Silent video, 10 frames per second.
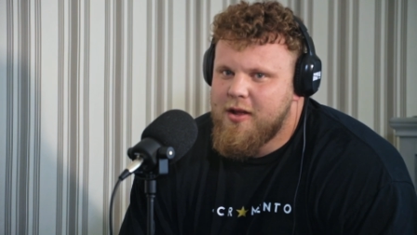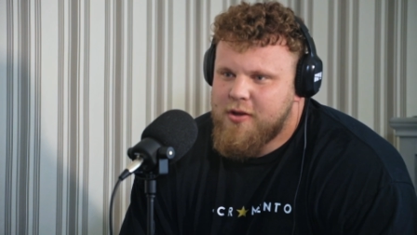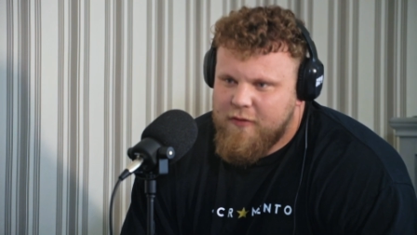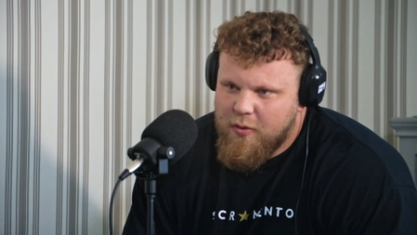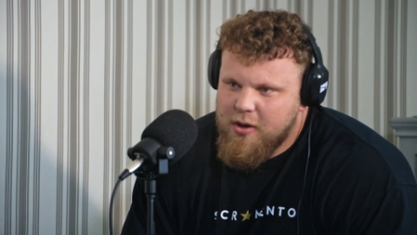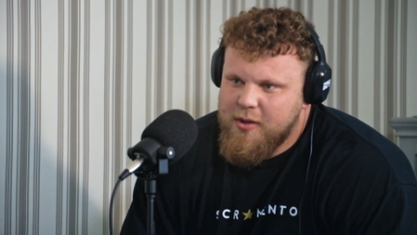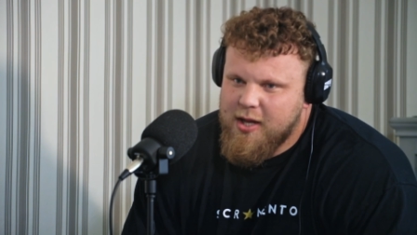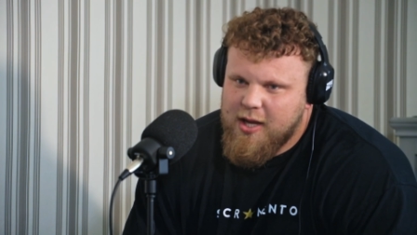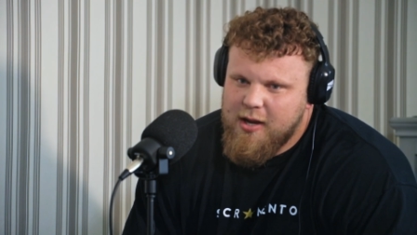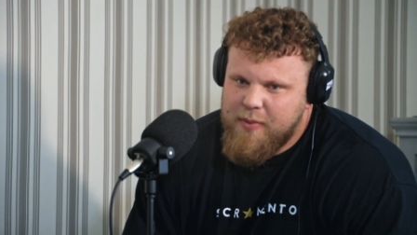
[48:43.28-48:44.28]
if you want to be the
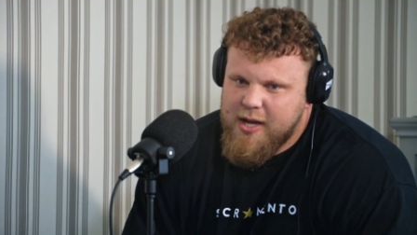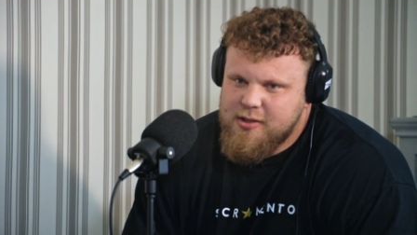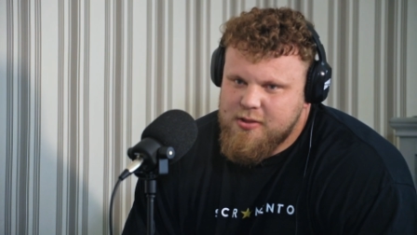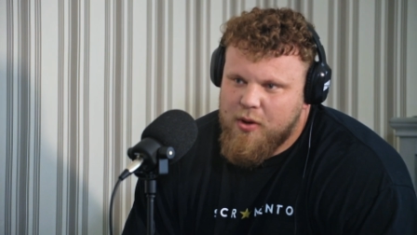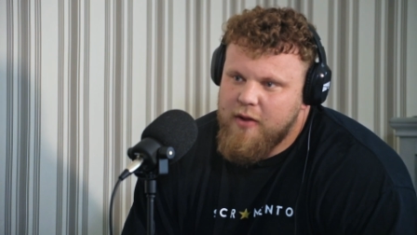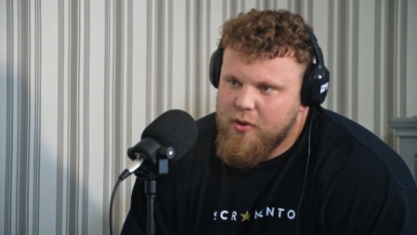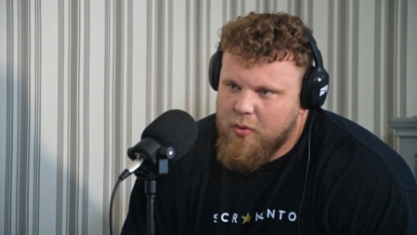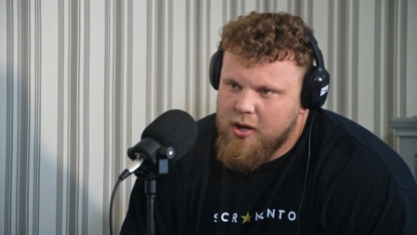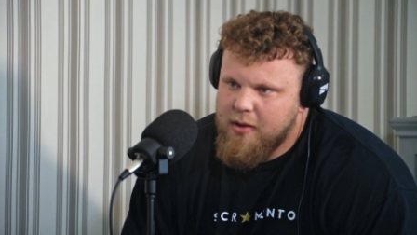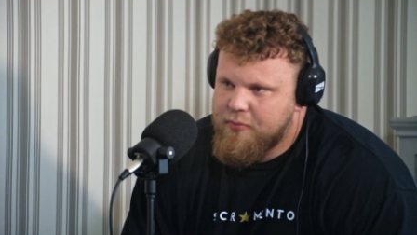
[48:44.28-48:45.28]
kind of best at sport, if you
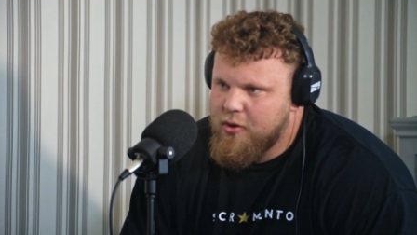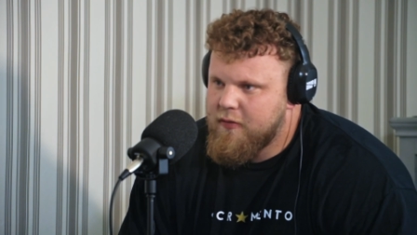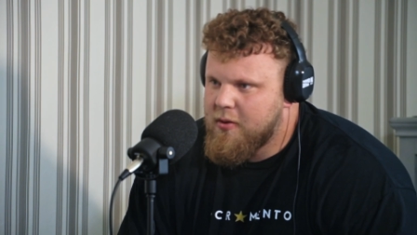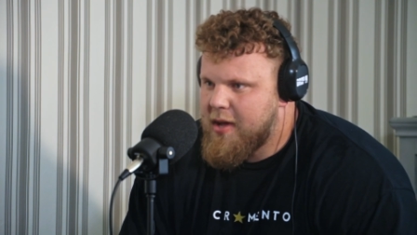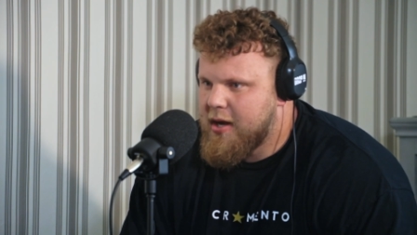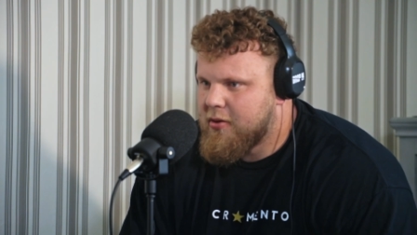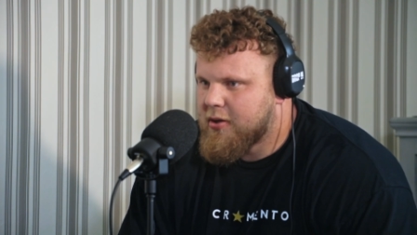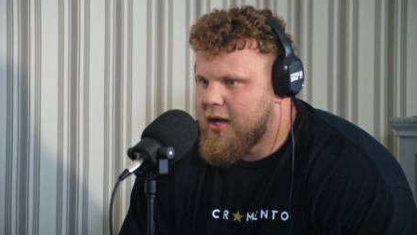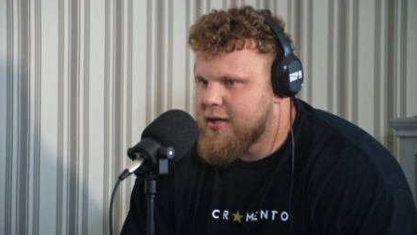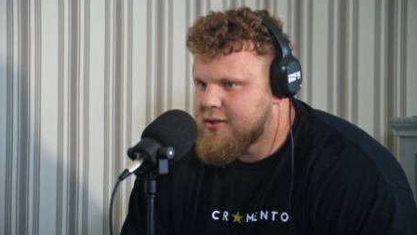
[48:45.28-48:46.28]
want to improve your mental
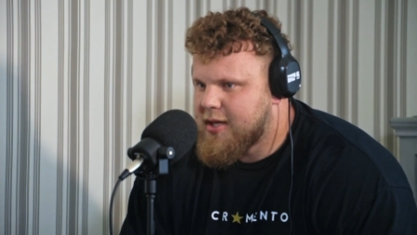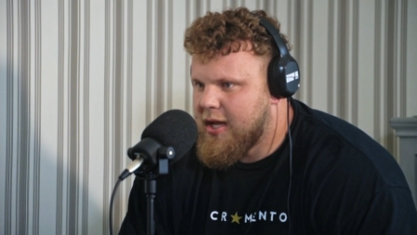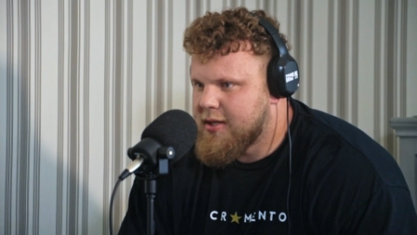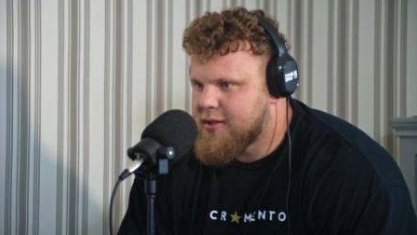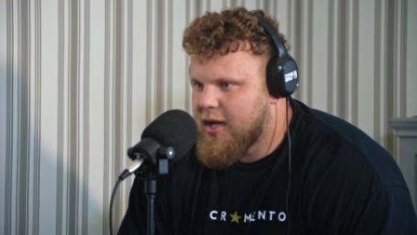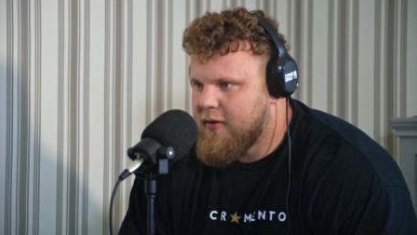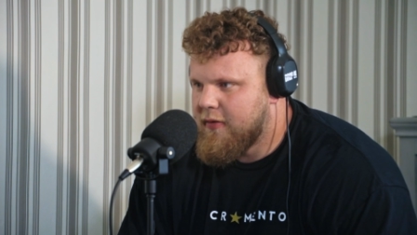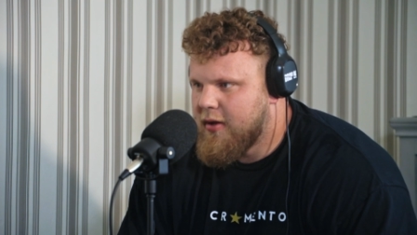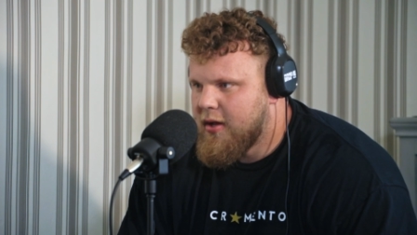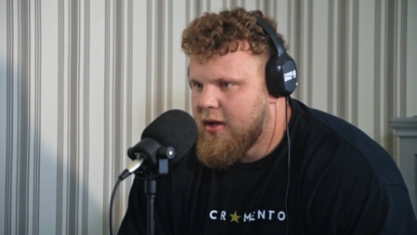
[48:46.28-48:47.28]
kind of state and stuff,
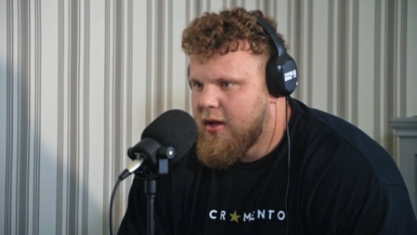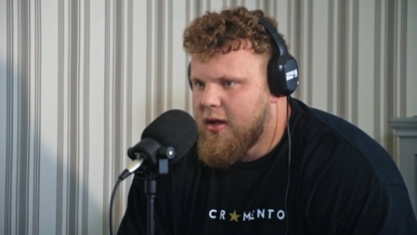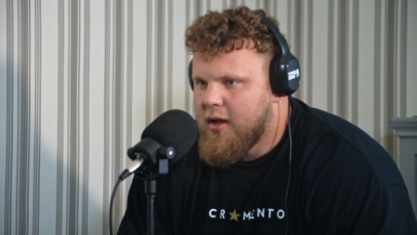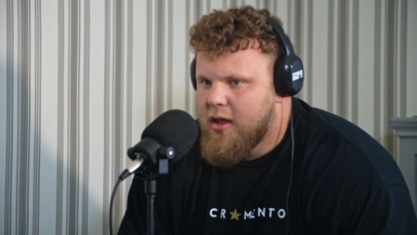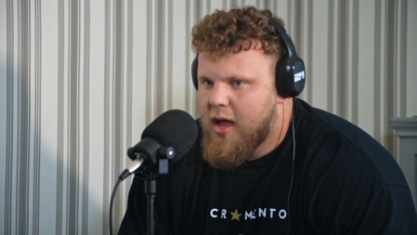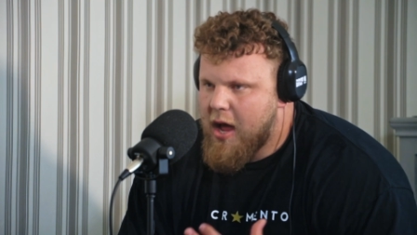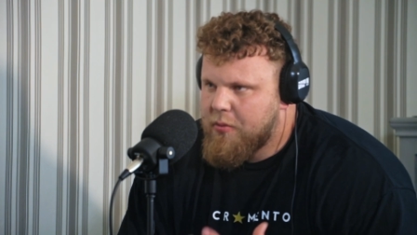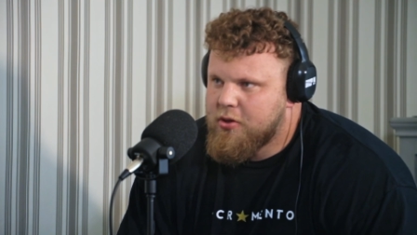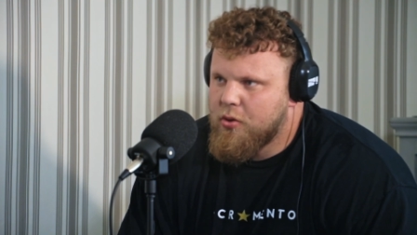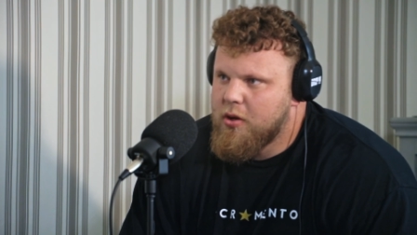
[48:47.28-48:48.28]
I
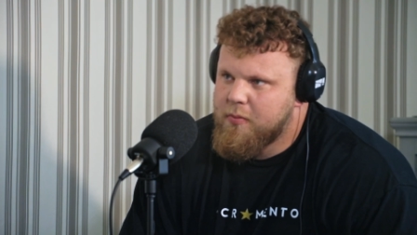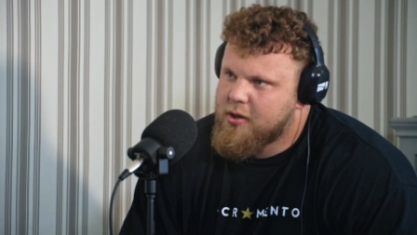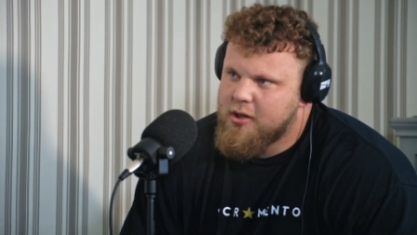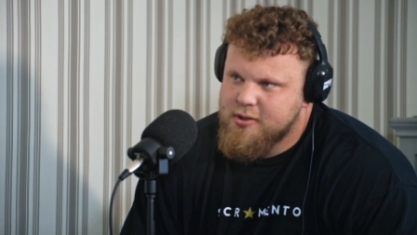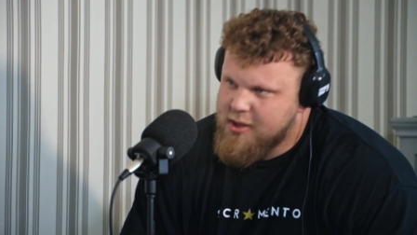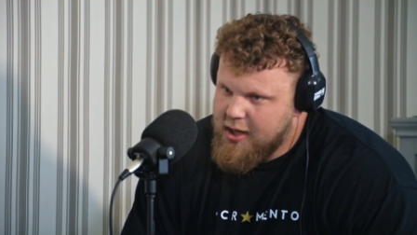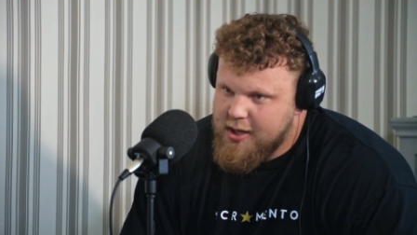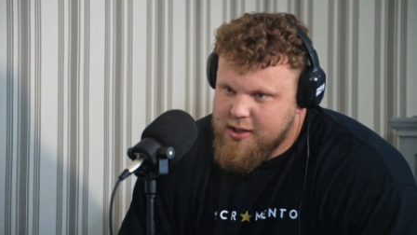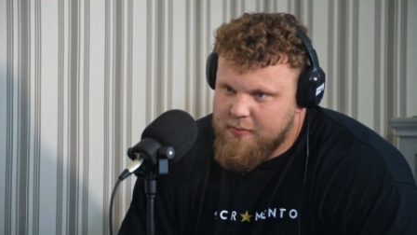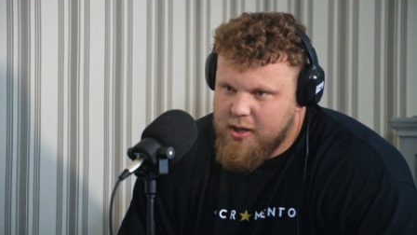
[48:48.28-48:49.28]
would do it, because it
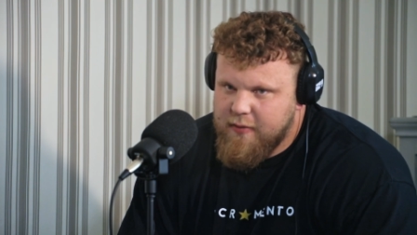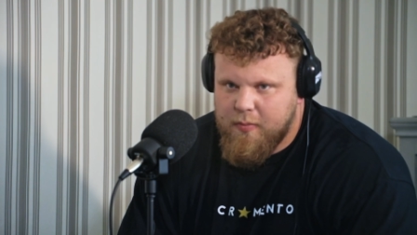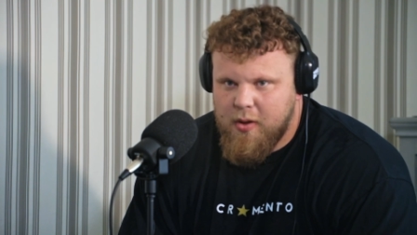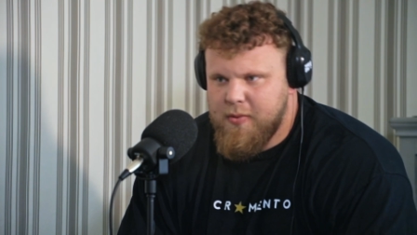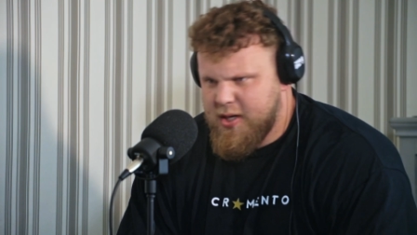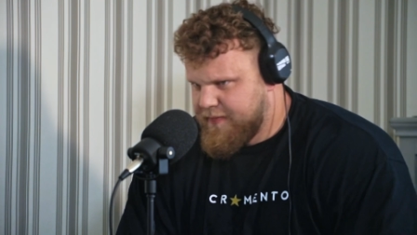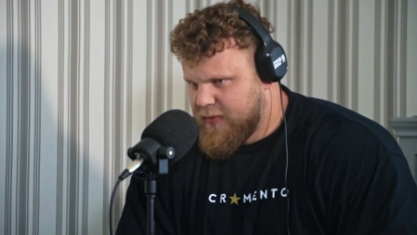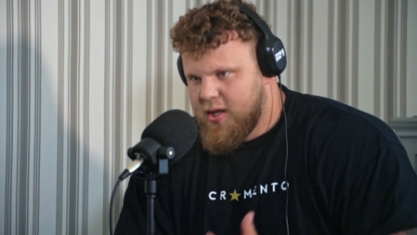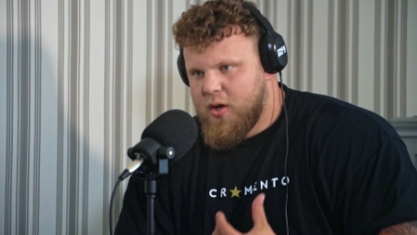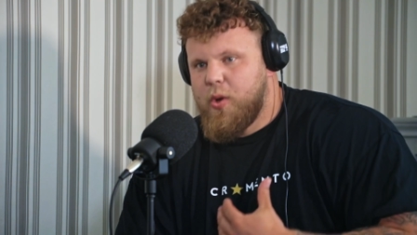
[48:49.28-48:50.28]
is unbelievable. I mean,
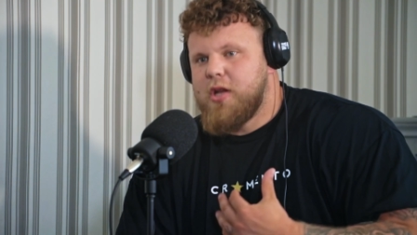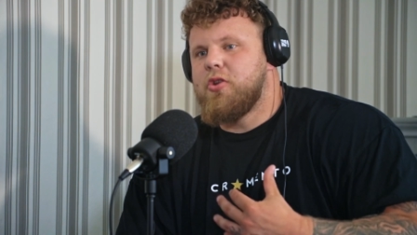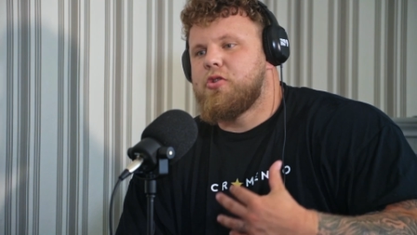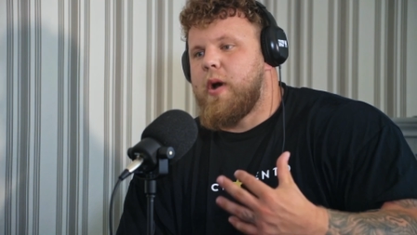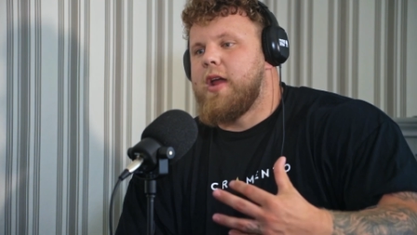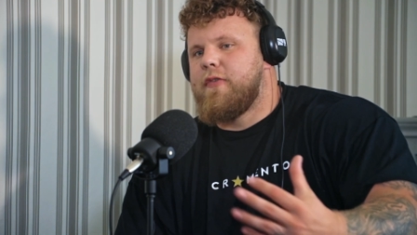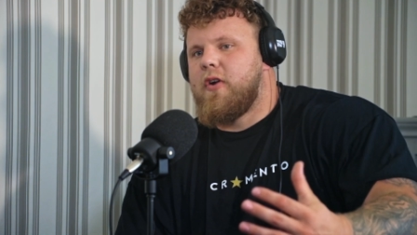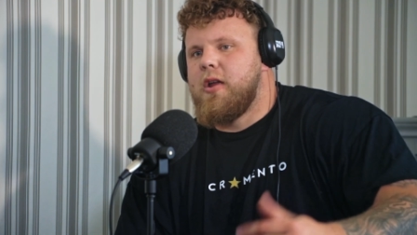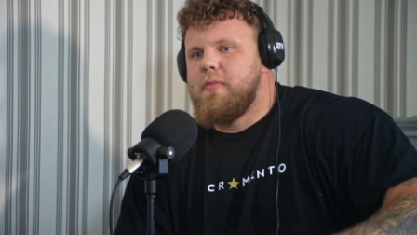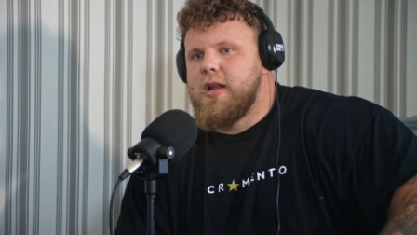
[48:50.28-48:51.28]
we do
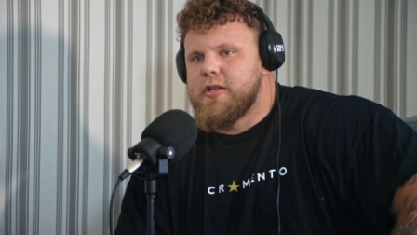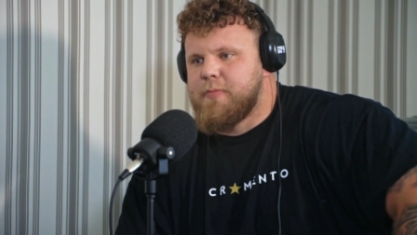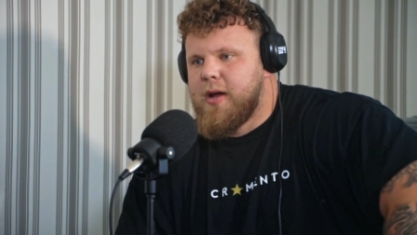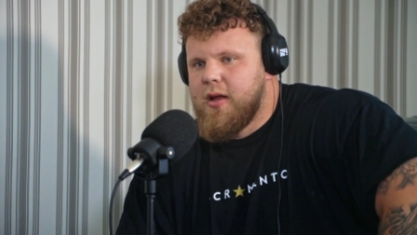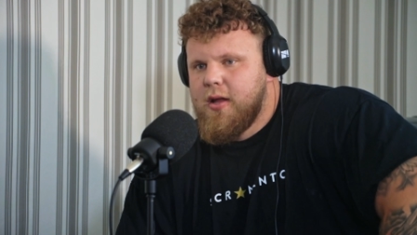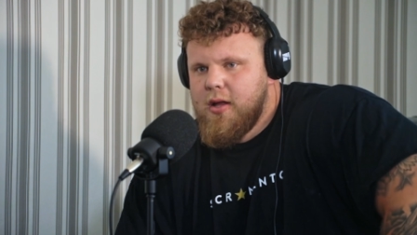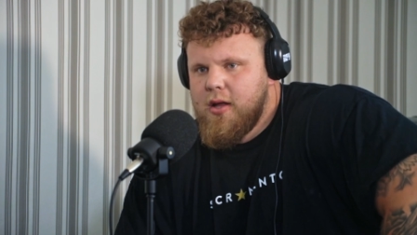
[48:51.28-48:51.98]
20-30 minutes, but